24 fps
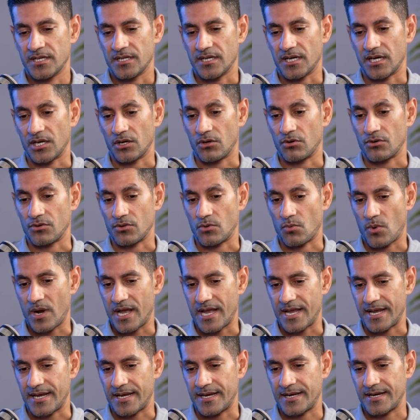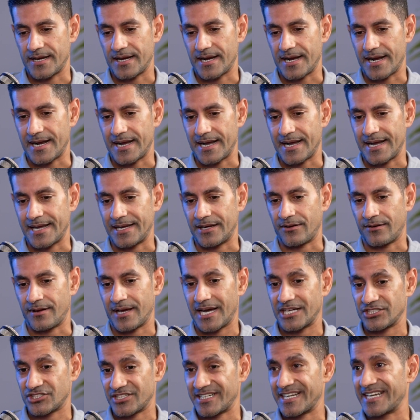along the way and
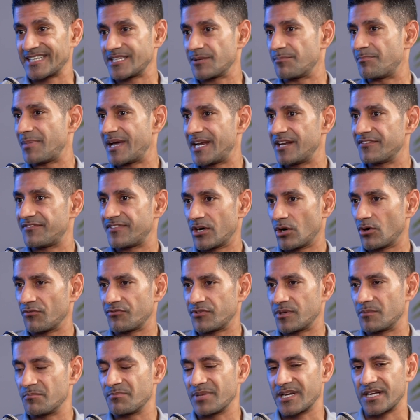actually get the benefit of them,